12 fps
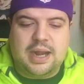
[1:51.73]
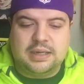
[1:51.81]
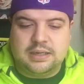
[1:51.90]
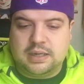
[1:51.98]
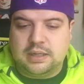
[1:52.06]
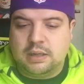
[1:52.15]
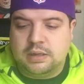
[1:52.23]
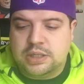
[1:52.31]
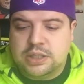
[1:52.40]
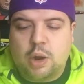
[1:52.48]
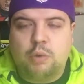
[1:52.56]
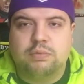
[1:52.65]
And the
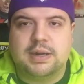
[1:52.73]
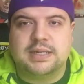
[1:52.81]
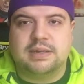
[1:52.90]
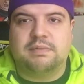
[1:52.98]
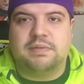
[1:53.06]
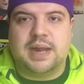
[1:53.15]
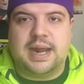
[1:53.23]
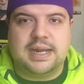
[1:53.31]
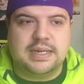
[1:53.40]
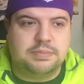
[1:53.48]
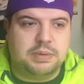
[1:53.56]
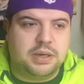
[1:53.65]
sole reason for that
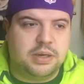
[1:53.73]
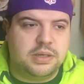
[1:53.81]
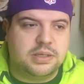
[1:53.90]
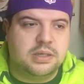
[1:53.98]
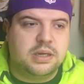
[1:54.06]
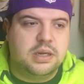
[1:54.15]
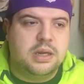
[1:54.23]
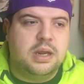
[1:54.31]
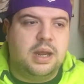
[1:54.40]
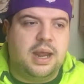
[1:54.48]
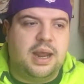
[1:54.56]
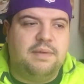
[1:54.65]
is because
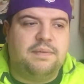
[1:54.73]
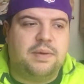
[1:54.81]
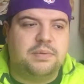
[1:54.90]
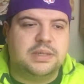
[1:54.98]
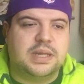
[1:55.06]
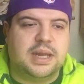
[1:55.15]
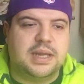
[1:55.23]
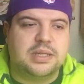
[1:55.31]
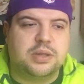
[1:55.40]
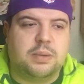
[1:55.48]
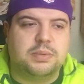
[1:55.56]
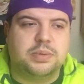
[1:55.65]
if I was to get
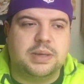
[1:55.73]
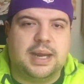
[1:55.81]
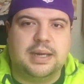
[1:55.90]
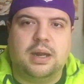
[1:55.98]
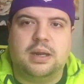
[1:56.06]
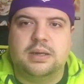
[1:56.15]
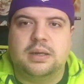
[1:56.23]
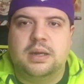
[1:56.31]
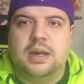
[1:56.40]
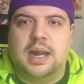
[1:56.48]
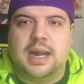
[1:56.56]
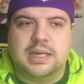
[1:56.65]
stopped with that gun,
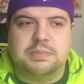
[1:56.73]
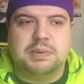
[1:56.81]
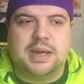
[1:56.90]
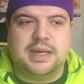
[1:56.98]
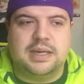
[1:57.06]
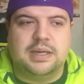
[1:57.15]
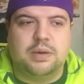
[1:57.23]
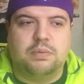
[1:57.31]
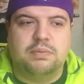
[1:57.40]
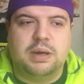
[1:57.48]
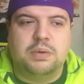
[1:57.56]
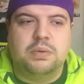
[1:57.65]
it's blatantly
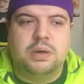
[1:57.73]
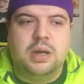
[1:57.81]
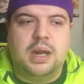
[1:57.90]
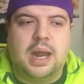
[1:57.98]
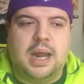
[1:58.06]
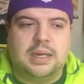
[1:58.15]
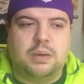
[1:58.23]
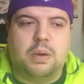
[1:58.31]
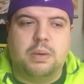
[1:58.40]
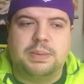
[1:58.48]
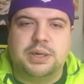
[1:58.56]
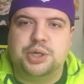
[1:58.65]
not real, and I
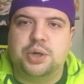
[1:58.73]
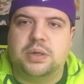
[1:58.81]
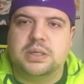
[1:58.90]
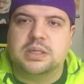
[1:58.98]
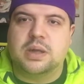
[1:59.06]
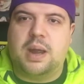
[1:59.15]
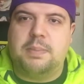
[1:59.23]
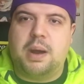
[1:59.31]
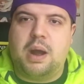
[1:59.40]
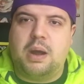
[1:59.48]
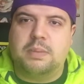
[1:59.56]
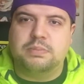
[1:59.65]
won't be shot on sight by
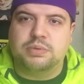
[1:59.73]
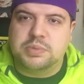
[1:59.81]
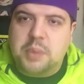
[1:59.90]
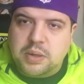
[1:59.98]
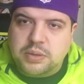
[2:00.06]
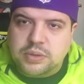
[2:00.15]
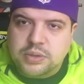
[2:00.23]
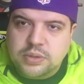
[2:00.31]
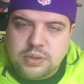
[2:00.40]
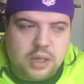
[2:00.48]
armed response.